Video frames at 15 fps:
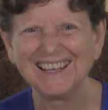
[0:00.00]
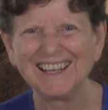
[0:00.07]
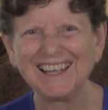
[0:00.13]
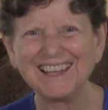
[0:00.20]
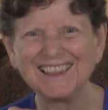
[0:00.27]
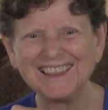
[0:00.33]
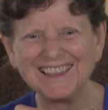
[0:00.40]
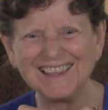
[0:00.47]

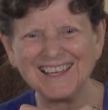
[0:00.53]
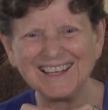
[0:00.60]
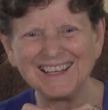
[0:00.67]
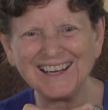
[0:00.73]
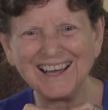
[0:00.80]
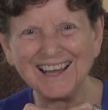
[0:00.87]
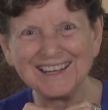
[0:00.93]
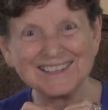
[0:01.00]
And
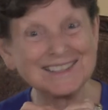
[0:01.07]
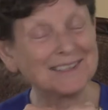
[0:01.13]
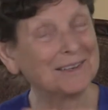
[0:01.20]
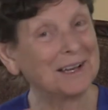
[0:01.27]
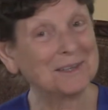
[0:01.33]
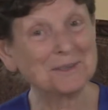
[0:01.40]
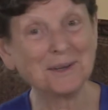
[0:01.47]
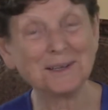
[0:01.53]
then I
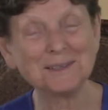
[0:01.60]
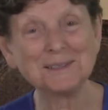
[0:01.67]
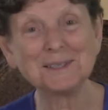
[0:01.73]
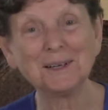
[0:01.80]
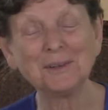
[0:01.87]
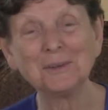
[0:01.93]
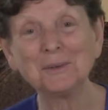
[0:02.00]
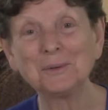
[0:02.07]
try to
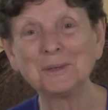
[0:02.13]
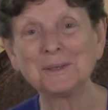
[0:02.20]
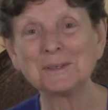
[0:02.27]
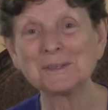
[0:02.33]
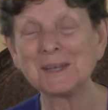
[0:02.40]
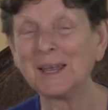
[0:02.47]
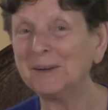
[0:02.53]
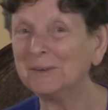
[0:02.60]
tell you in
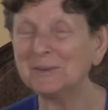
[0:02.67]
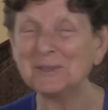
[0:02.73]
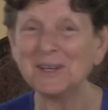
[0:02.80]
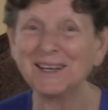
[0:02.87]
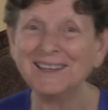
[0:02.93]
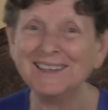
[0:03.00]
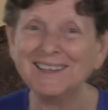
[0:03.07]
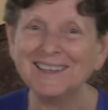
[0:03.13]
as
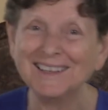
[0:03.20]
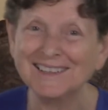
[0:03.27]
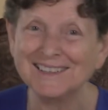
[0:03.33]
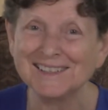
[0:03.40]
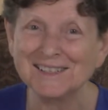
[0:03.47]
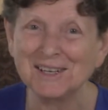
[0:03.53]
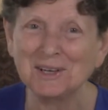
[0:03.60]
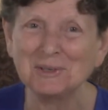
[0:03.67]
entertaining and
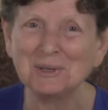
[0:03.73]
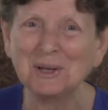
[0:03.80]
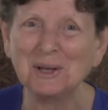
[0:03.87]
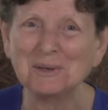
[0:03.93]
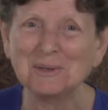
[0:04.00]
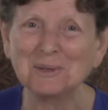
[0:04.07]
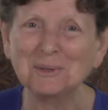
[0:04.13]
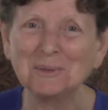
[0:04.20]
as
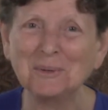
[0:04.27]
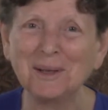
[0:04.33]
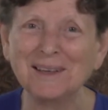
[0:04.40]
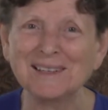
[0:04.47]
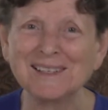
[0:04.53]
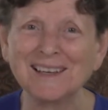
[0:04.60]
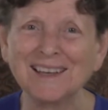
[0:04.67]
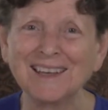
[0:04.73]
educational a way
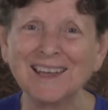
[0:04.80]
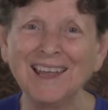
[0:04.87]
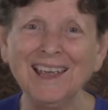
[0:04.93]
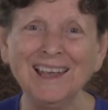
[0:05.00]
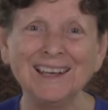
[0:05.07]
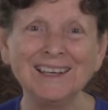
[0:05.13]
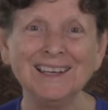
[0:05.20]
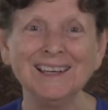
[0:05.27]
as I
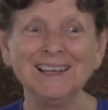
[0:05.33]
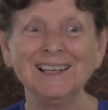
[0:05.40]
can,